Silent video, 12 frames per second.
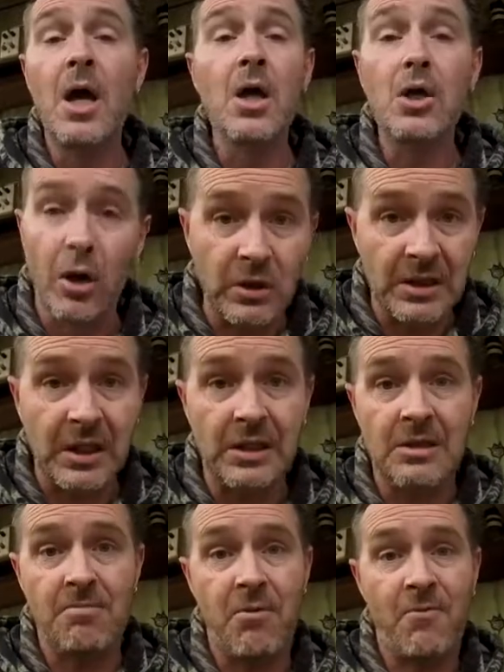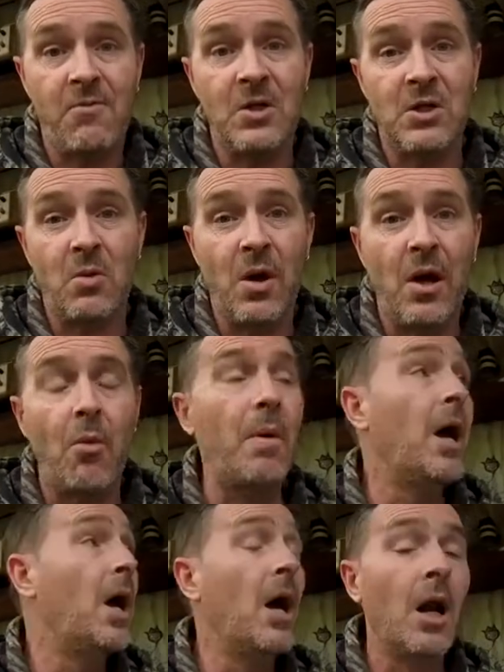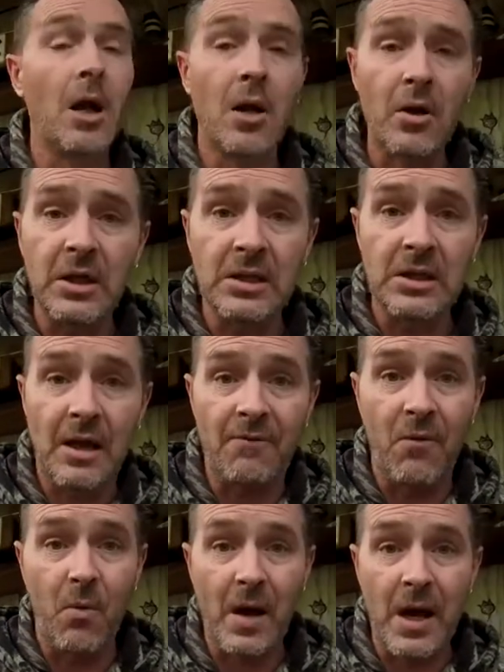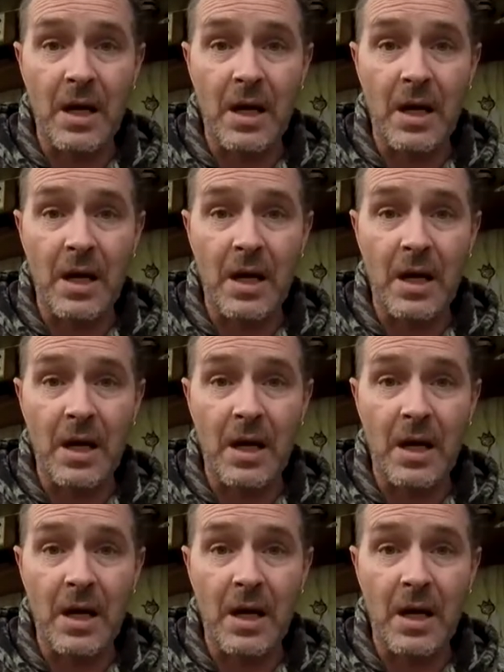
Go seek some professional help. Lock yourself away